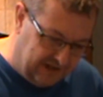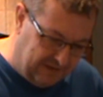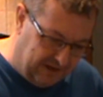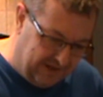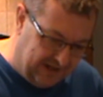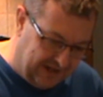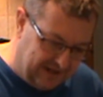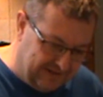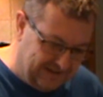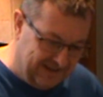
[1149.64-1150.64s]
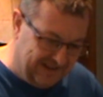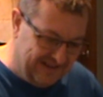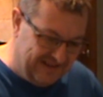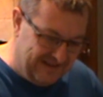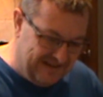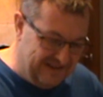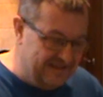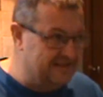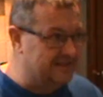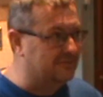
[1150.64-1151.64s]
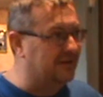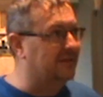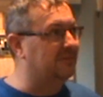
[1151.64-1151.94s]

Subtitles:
you about my dad as well,